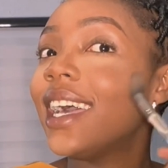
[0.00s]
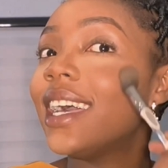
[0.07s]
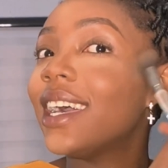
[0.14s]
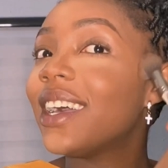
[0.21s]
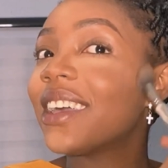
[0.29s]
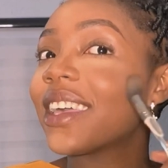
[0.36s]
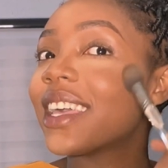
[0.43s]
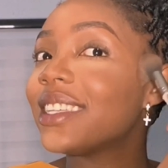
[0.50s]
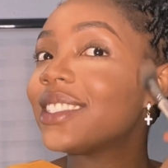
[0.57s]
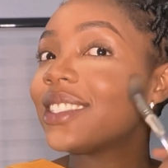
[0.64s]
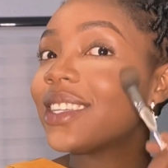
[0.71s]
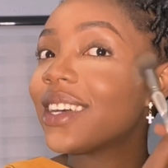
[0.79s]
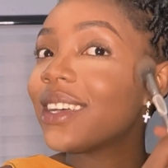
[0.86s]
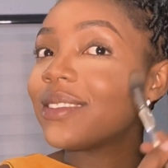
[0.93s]
Okay,
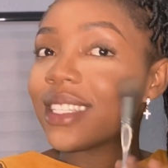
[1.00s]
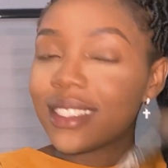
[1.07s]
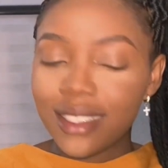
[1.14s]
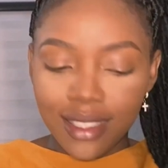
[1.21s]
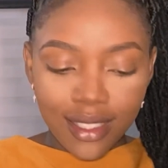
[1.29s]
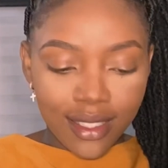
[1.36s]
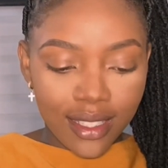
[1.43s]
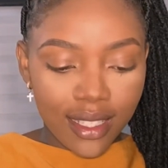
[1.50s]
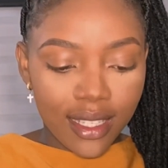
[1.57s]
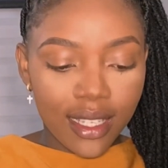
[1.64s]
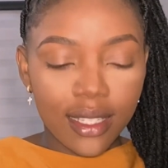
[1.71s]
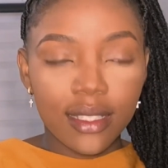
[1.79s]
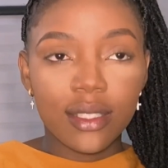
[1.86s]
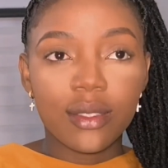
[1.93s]
so I'm just using
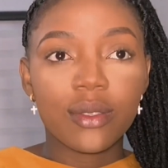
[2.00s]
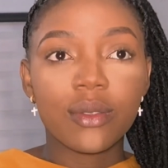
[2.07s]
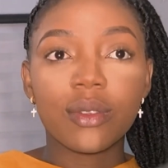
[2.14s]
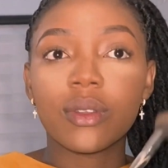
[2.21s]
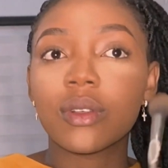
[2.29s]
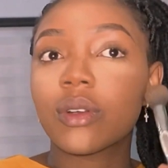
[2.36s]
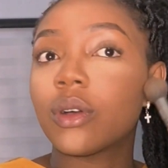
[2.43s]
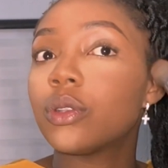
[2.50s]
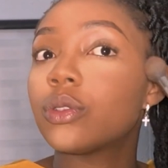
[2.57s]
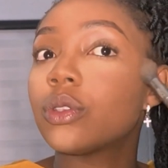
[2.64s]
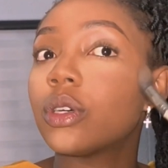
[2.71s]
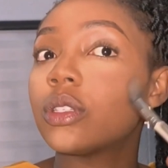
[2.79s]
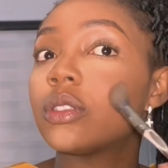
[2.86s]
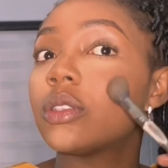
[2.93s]
that to
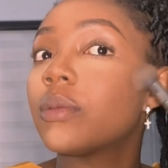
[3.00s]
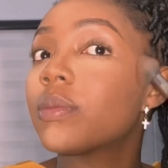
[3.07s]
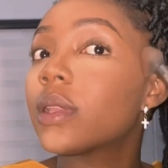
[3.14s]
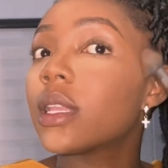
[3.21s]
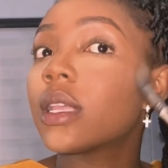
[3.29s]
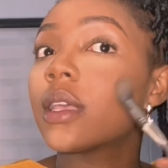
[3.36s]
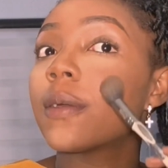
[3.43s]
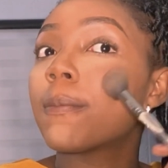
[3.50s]
contour subtly.